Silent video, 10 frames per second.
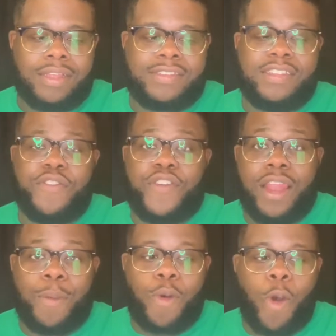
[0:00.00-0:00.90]
to
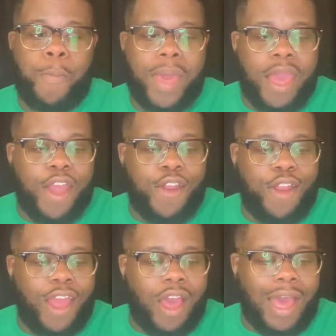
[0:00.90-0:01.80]
develop or bear
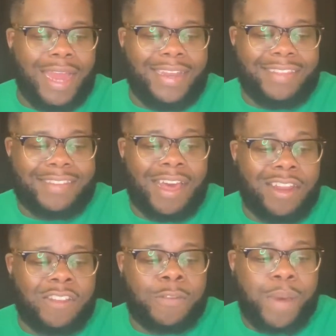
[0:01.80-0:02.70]
a
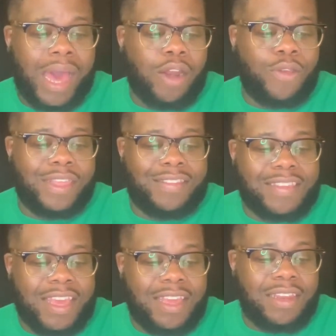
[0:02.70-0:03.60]
discolored spot on the
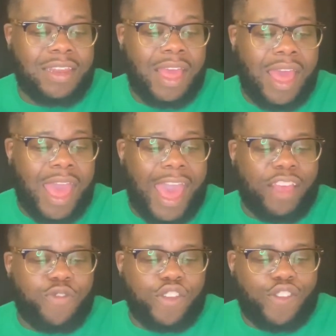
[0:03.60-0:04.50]
skin
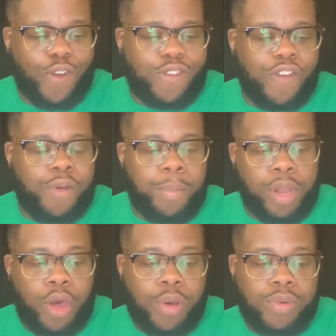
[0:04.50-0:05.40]
as a result of a
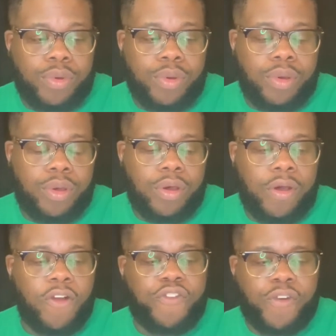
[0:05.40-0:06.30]
blow
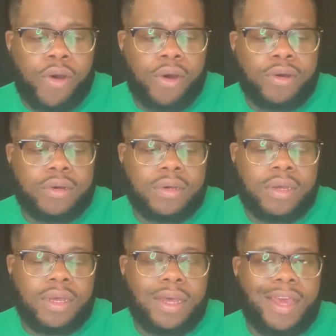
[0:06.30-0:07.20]
or fall,
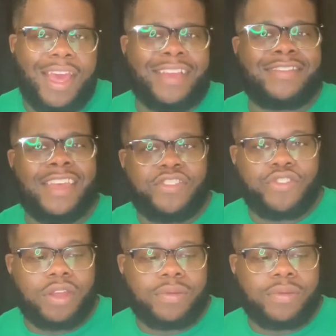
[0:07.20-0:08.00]
etc.